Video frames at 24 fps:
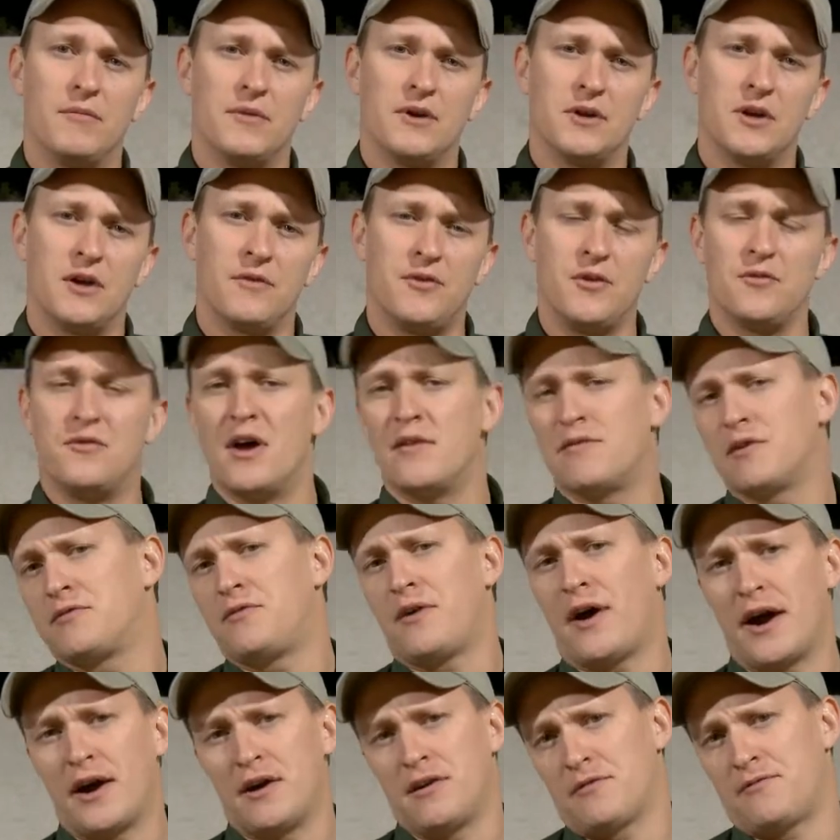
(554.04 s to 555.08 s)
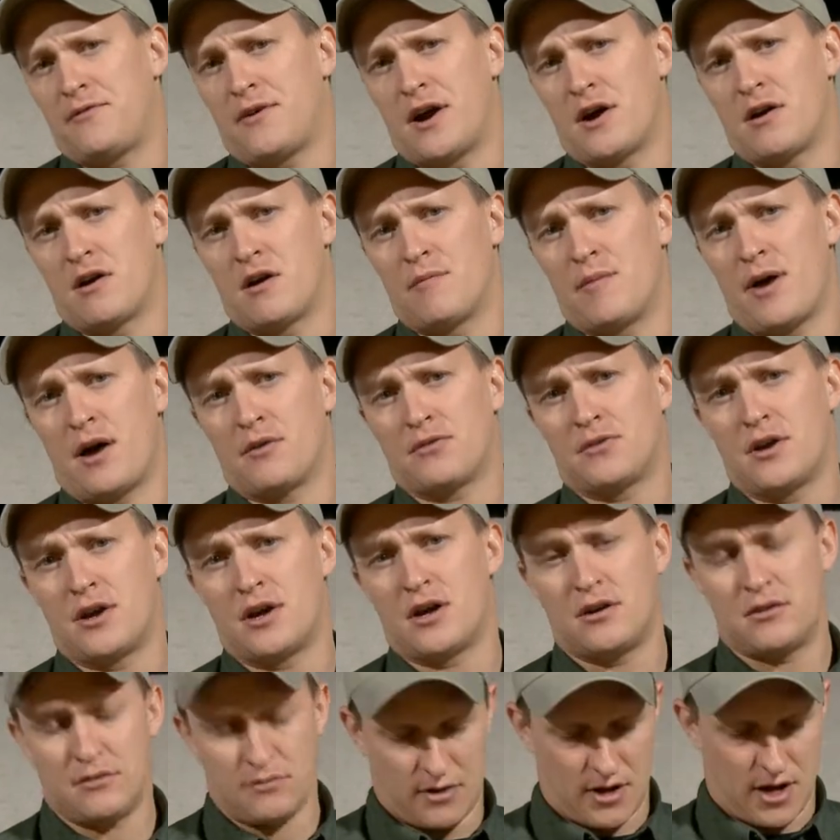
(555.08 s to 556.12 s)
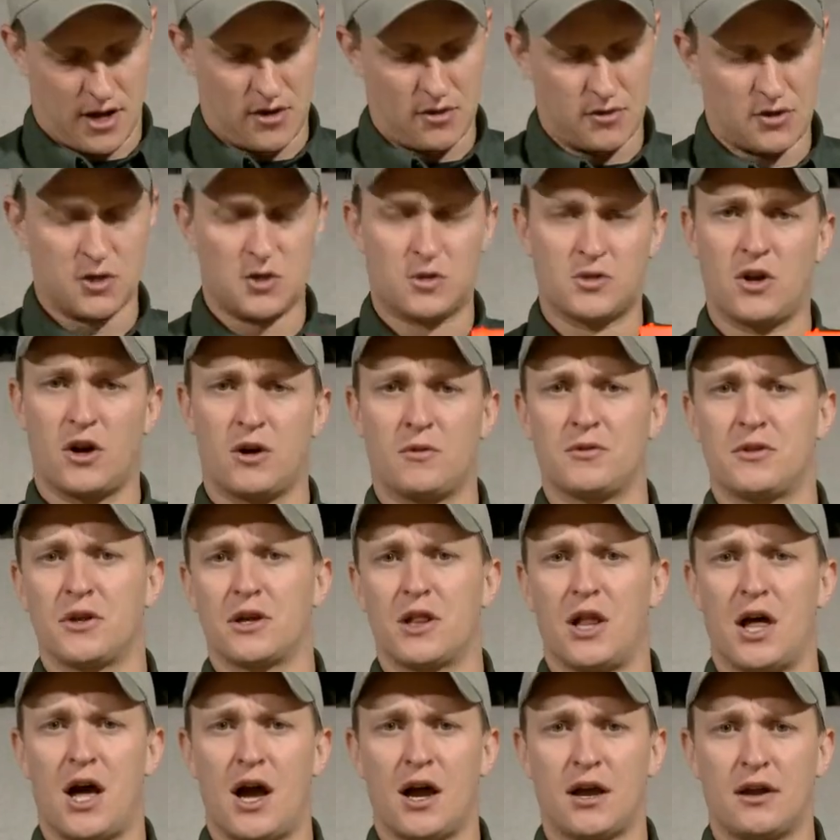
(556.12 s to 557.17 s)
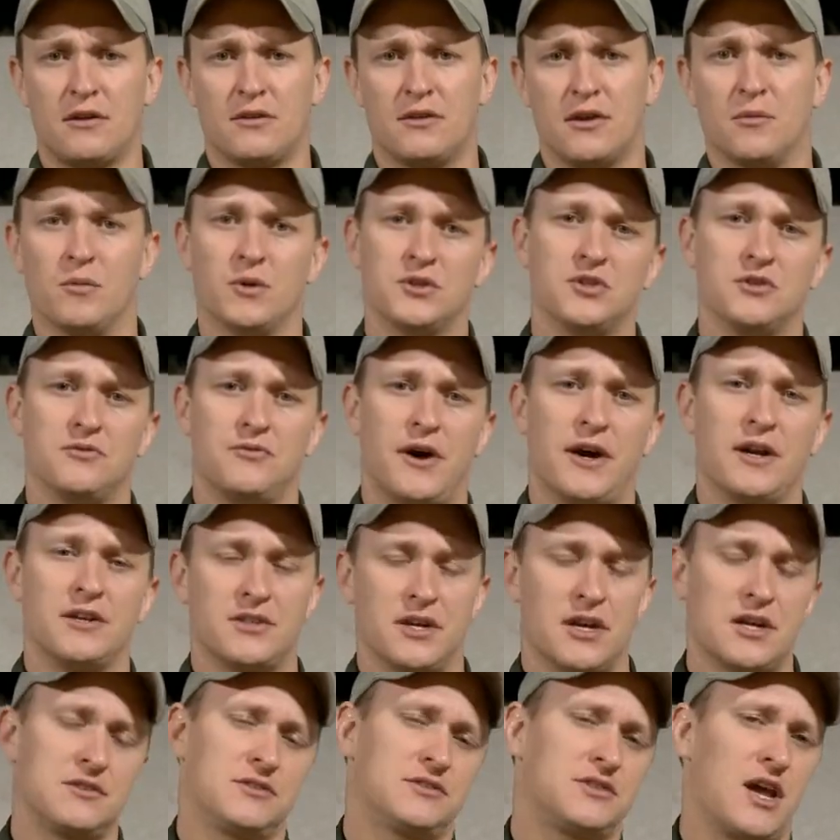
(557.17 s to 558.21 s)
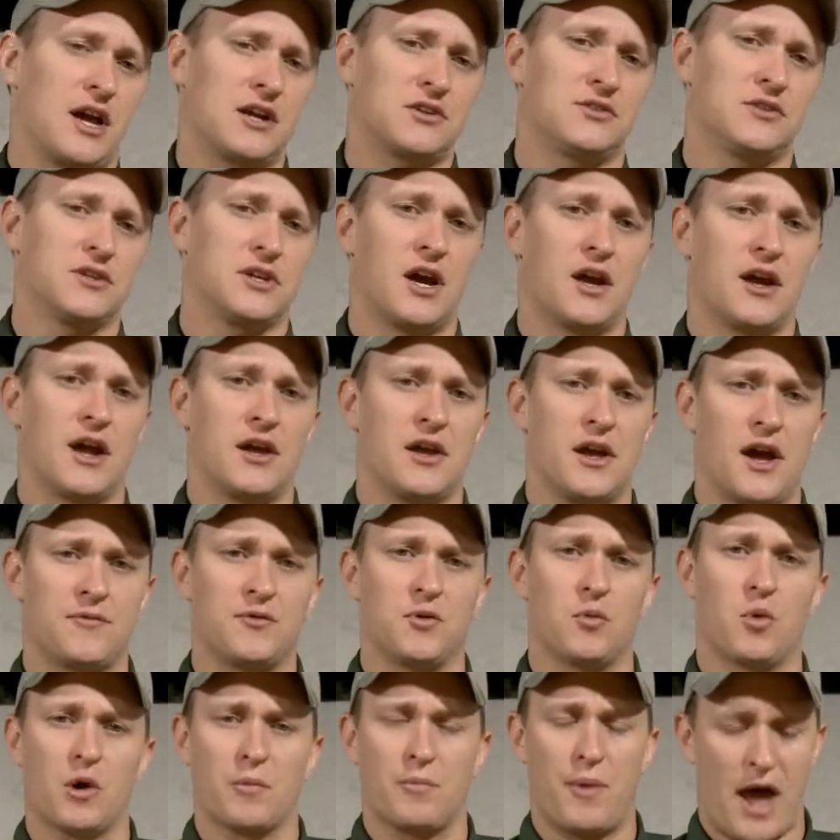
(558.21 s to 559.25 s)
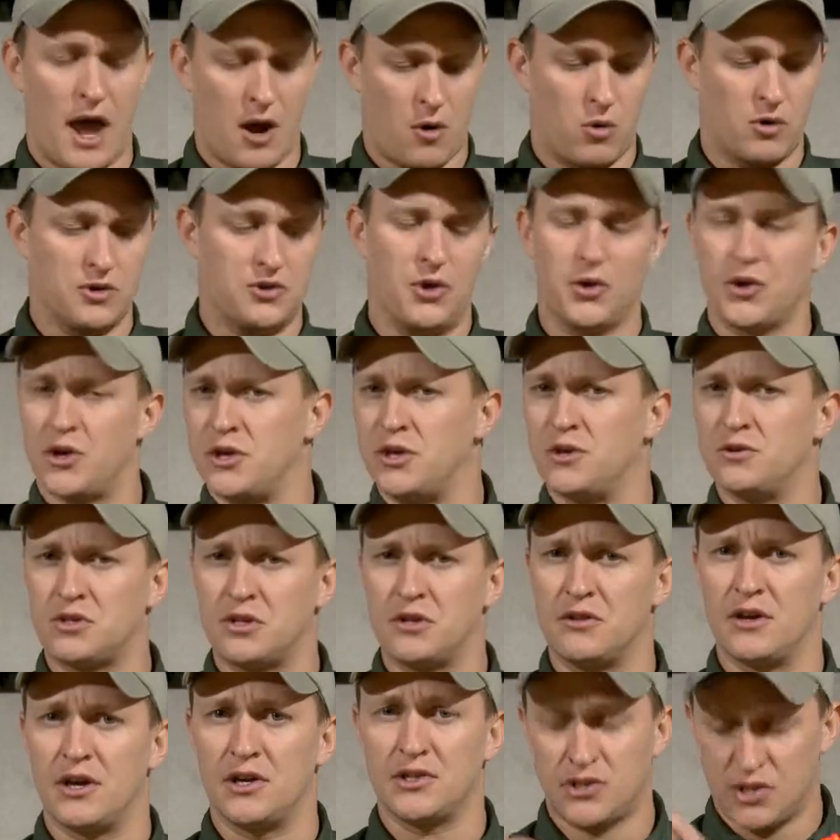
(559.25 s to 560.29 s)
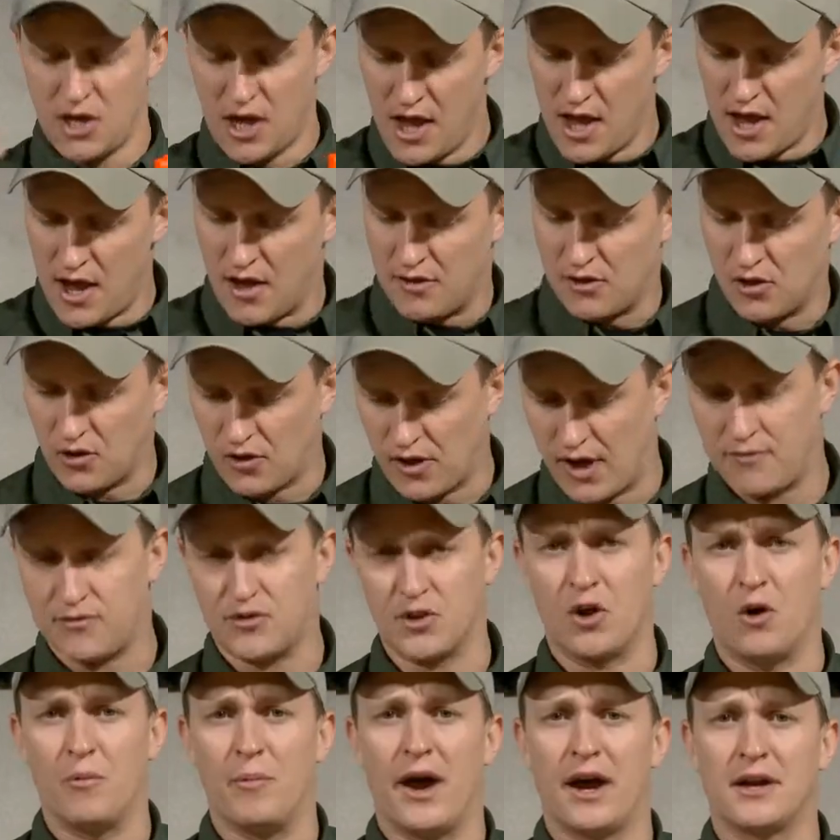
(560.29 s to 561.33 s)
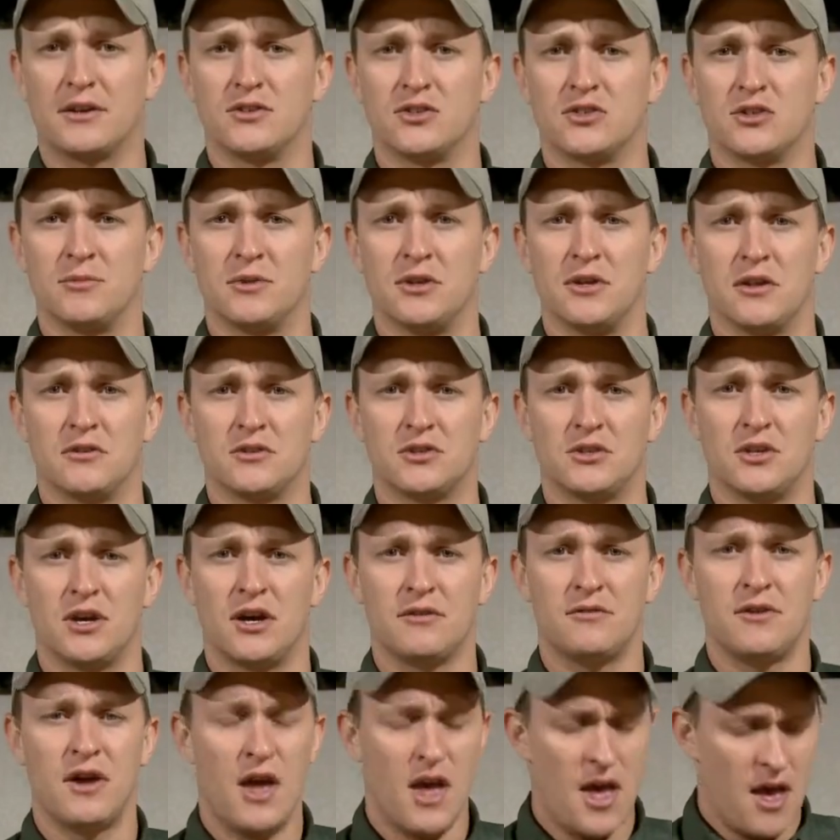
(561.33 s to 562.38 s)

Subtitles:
If you've never fired a firearm out there and you just start with a Glock, then what you'll find is that it's actually kind of, you have to work backwards. You'll get used to this, and then you'll have to go back to some of the other stuff.